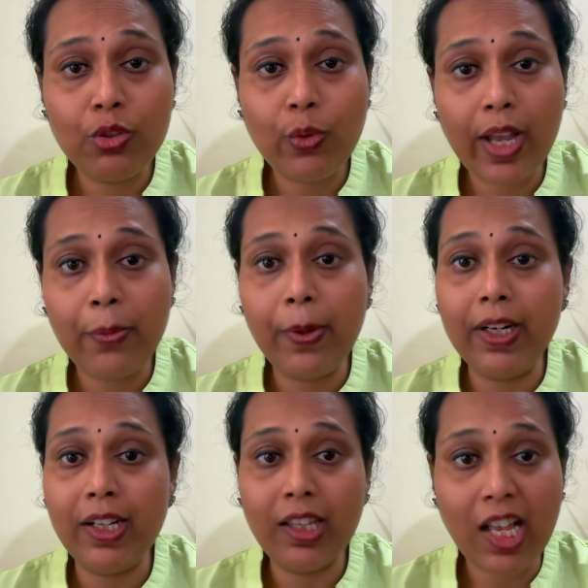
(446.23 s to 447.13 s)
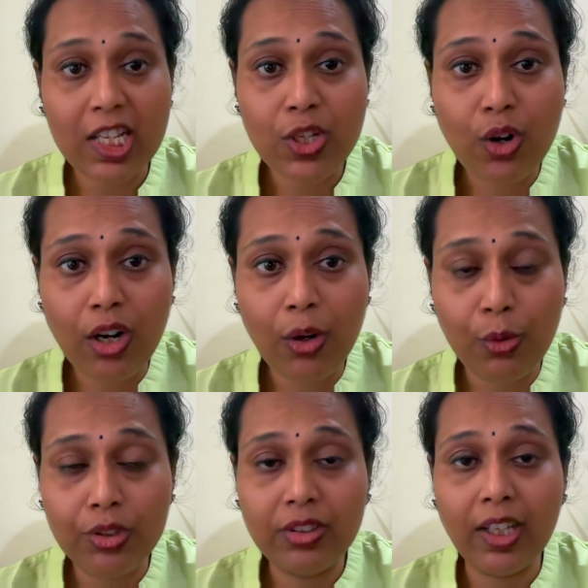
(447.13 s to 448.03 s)
square one, and that's not a
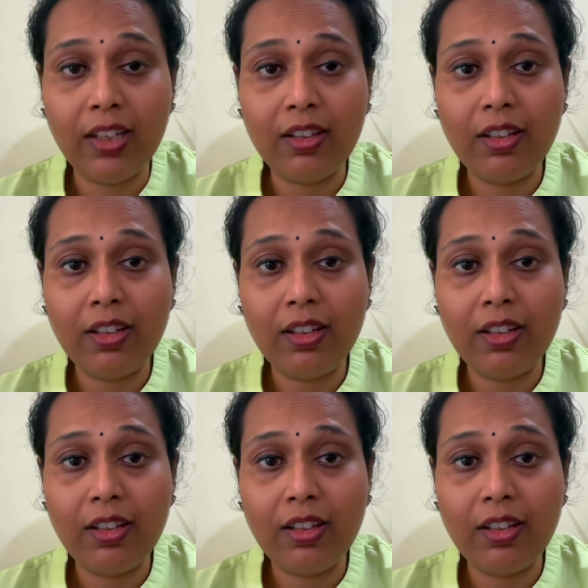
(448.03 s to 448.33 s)
good thing.